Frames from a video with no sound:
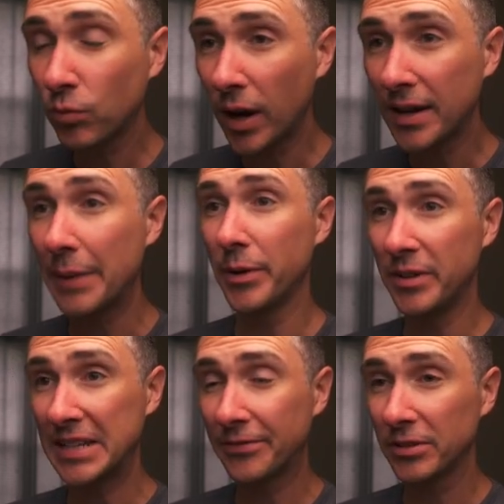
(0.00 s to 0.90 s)
one. I'm going
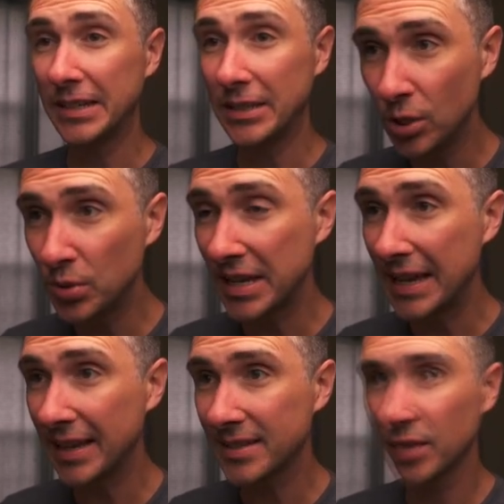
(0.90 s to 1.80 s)
to be definitely
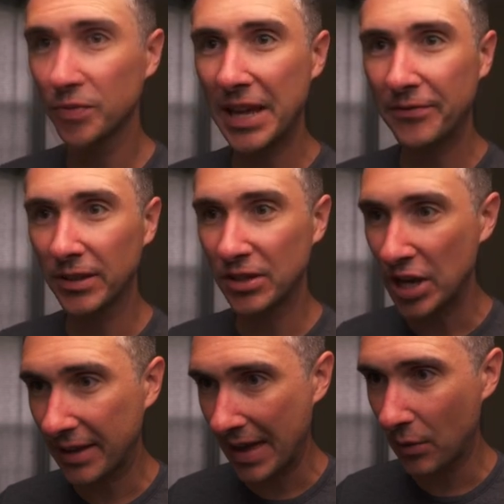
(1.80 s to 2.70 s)
using it. Definitely
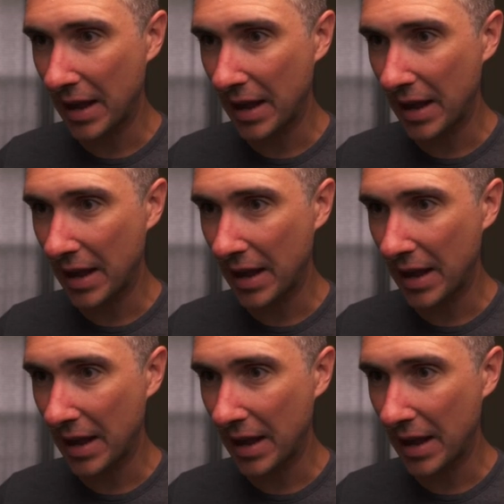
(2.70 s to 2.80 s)
check that one